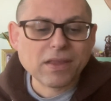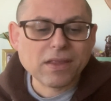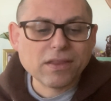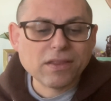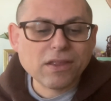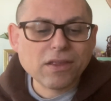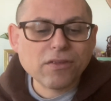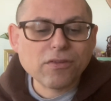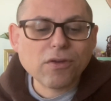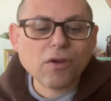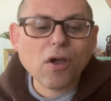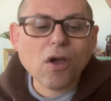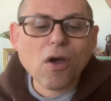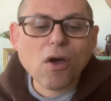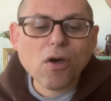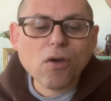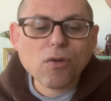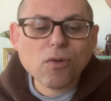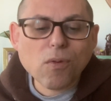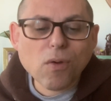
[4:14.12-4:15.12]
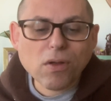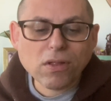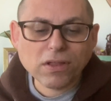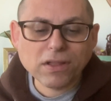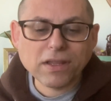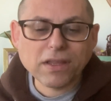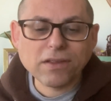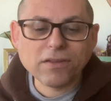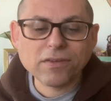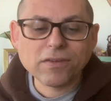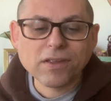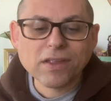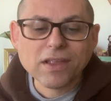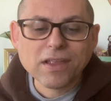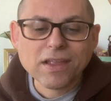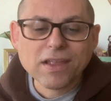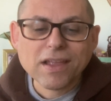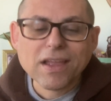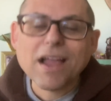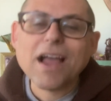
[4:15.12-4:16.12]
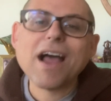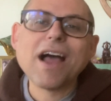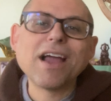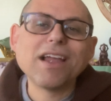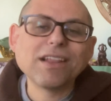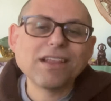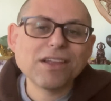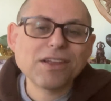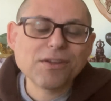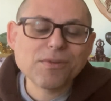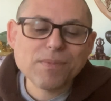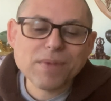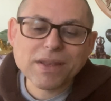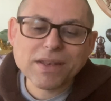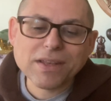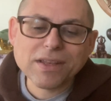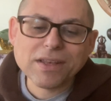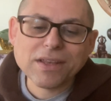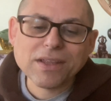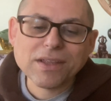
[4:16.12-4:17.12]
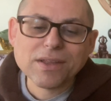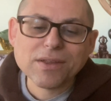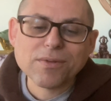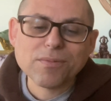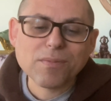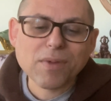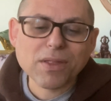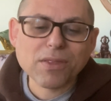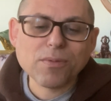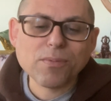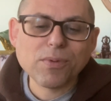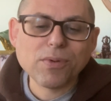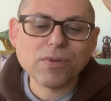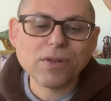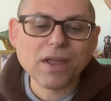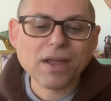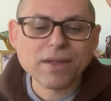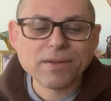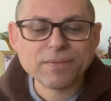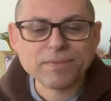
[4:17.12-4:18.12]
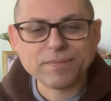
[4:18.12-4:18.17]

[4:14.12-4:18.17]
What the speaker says: These are all qualities highly commended by the Buddha.